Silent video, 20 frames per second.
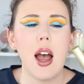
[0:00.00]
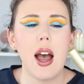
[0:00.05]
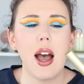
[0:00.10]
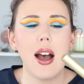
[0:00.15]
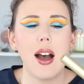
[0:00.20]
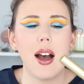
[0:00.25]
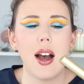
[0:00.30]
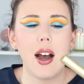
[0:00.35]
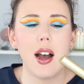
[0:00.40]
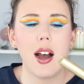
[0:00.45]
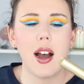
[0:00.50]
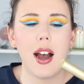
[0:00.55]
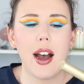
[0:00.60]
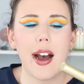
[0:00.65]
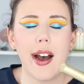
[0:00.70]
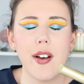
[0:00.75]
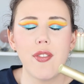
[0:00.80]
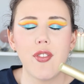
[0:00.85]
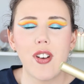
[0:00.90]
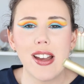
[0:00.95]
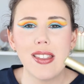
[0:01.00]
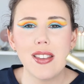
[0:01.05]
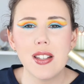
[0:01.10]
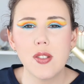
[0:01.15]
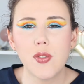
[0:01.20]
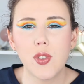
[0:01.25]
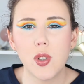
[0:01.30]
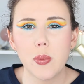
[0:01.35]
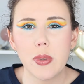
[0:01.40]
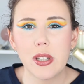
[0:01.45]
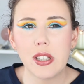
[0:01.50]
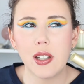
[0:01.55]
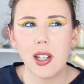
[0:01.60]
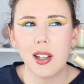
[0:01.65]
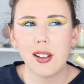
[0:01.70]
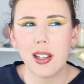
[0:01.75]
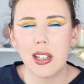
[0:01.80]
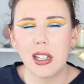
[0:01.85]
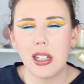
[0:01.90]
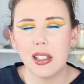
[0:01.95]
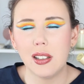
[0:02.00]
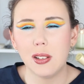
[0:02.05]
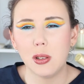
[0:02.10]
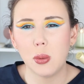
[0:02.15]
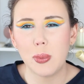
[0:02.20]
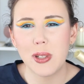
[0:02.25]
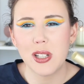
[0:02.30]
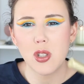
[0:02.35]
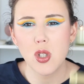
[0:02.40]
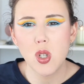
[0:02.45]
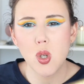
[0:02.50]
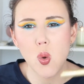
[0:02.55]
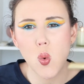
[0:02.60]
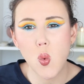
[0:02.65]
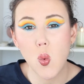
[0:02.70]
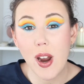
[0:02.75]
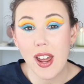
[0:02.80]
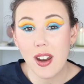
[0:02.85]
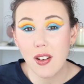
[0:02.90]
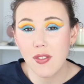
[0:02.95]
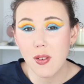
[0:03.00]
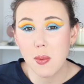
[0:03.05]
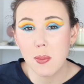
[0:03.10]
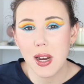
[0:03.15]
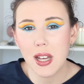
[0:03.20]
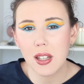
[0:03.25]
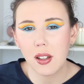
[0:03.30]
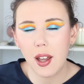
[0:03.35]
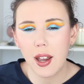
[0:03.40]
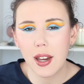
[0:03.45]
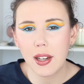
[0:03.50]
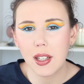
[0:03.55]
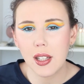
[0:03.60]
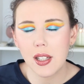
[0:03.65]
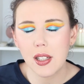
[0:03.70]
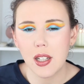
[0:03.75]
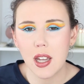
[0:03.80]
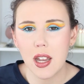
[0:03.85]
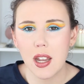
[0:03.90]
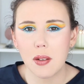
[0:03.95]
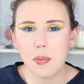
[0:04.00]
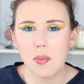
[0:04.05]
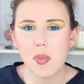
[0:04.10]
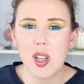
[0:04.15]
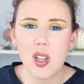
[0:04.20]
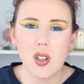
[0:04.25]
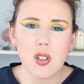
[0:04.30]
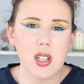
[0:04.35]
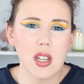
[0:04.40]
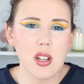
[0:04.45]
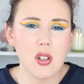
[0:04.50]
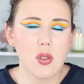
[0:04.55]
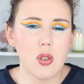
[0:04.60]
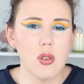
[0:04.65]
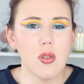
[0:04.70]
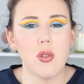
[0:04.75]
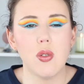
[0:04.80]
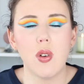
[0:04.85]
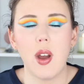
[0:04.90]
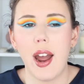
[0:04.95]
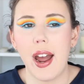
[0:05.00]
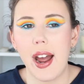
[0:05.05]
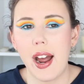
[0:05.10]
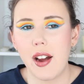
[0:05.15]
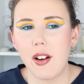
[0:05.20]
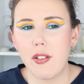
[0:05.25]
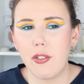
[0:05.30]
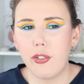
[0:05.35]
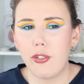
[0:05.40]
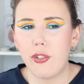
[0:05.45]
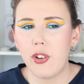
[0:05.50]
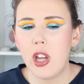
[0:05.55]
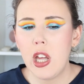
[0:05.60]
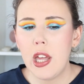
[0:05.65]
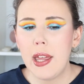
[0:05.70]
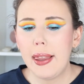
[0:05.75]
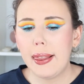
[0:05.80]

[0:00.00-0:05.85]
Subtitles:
I find this formula like a little bit too wet for my liking, and because I do have